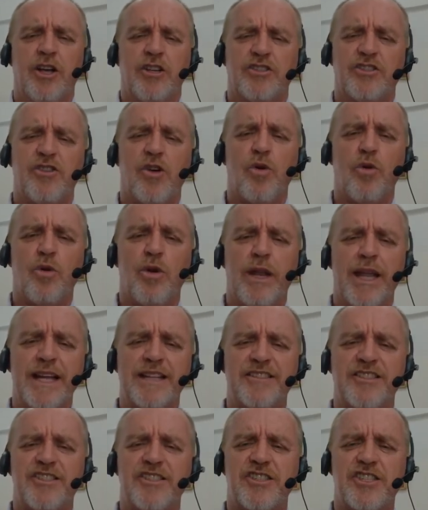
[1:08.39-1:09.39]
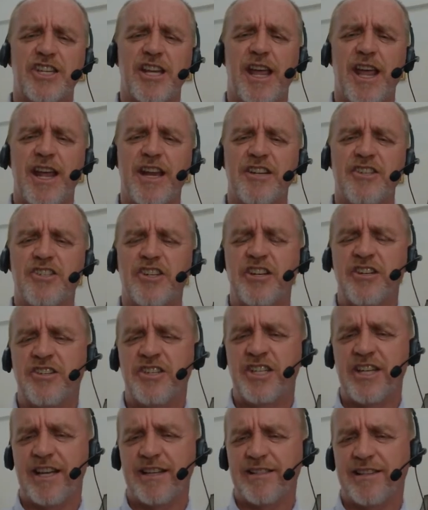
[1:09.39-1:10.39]
So let's change
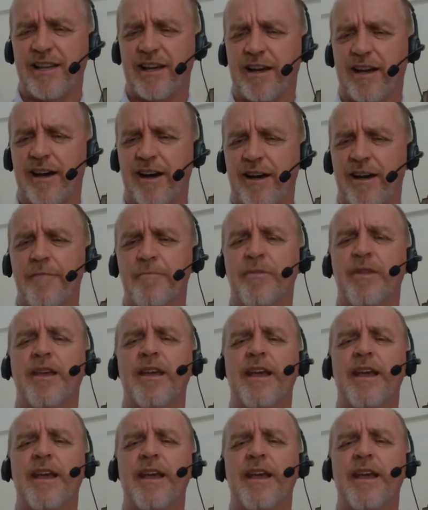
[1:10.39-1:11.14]
Jessica